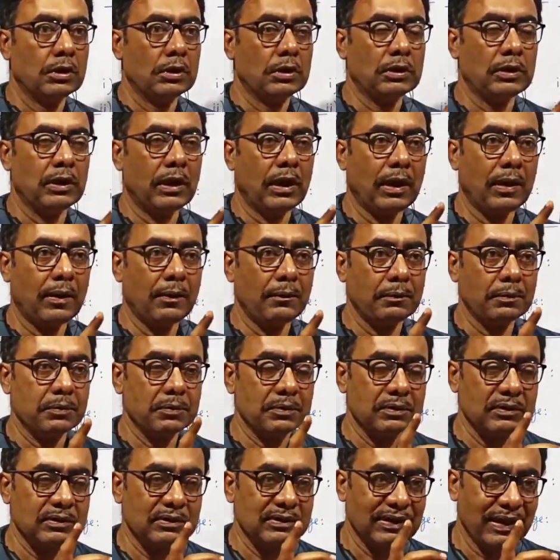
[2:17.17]

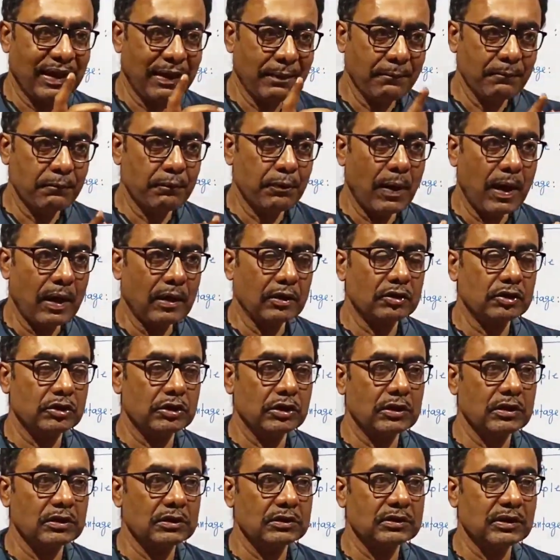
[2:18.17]
the same
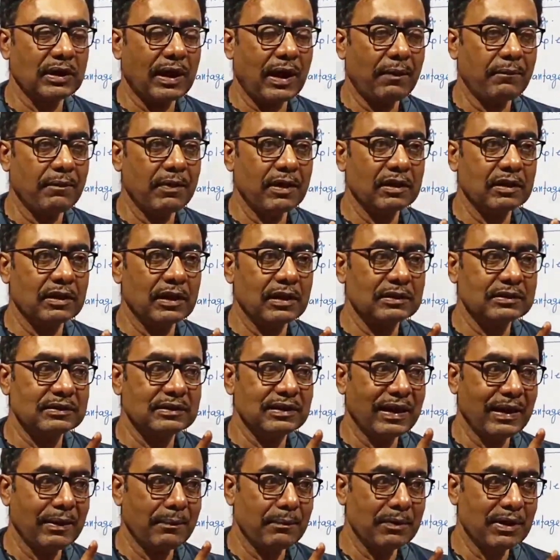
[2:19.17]
functions having the
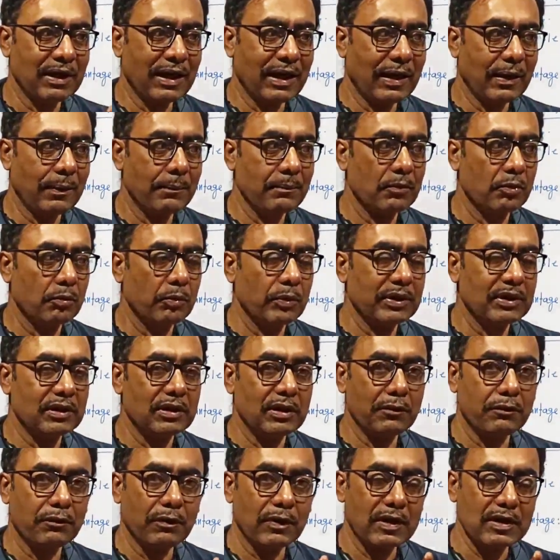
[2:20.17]
same name with
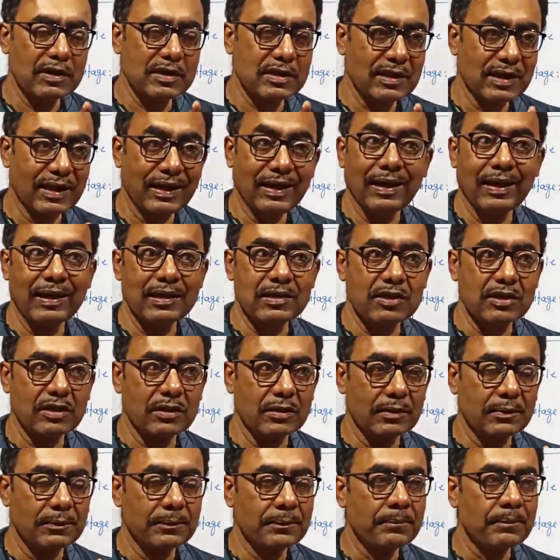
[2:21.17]
different
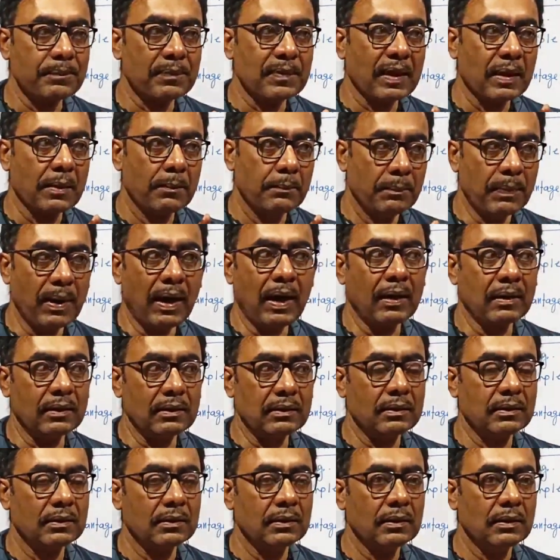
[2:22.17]
signature,
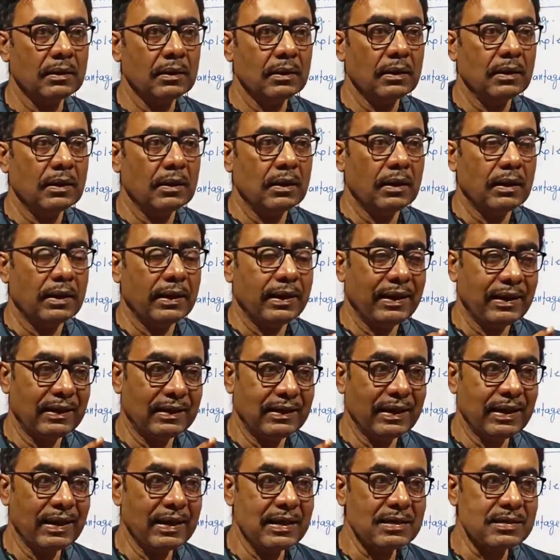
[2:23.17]
but
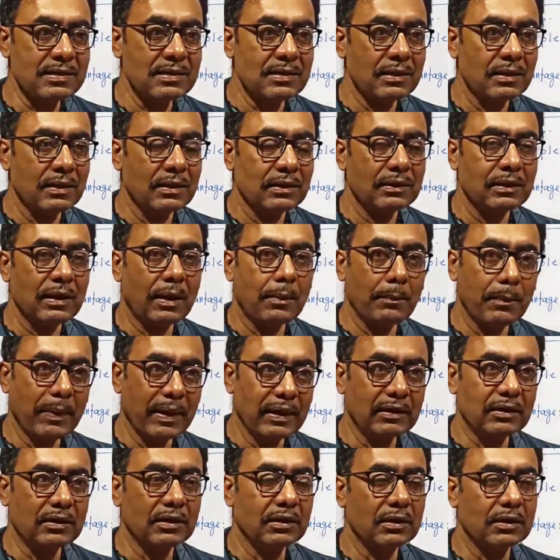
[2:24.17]
it is the
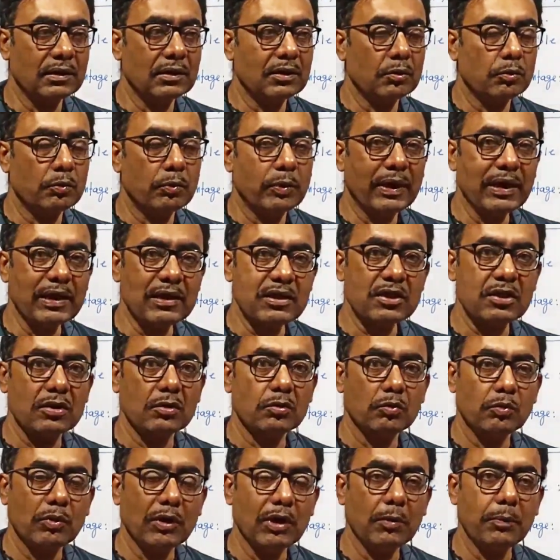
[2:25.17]
method which
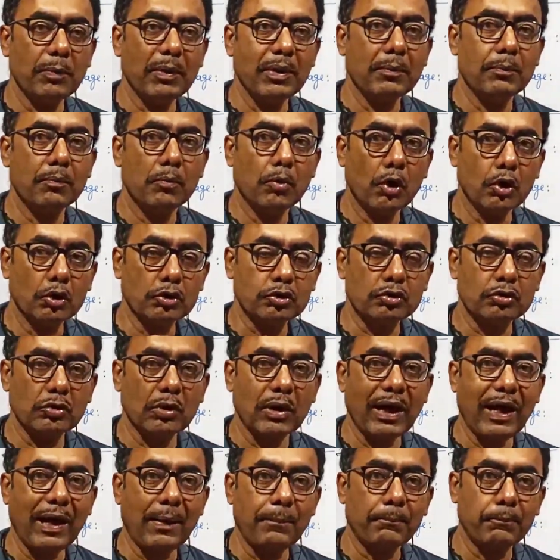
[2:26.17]
will be
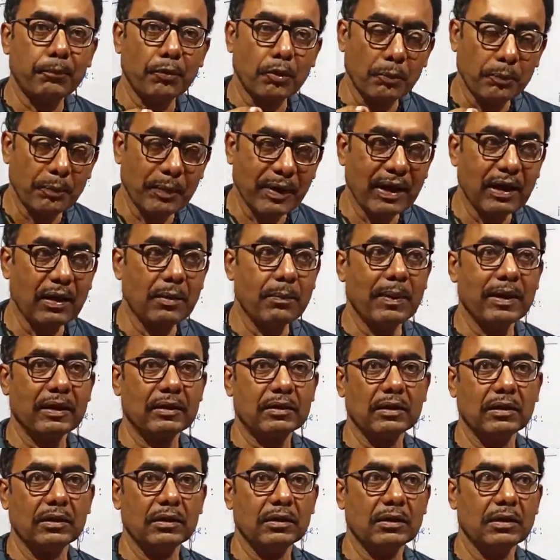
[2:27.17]
most appropriate
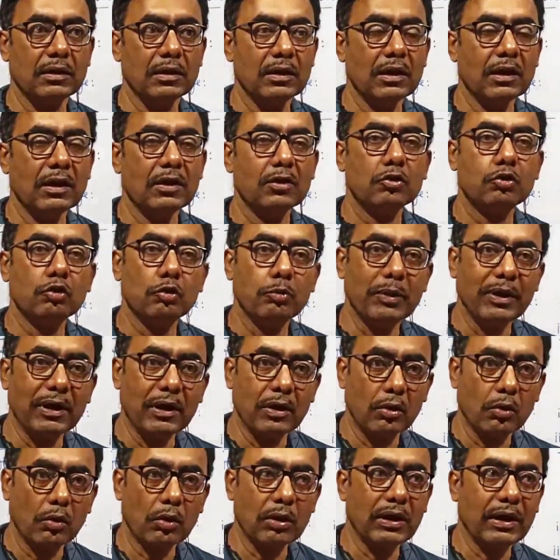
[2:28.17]
method to
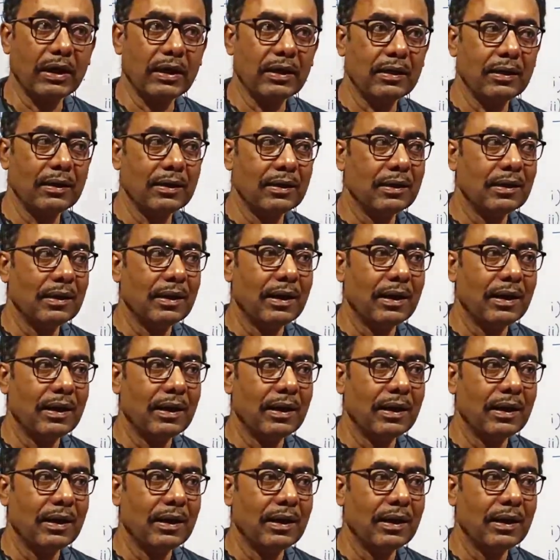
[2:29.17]
be loaded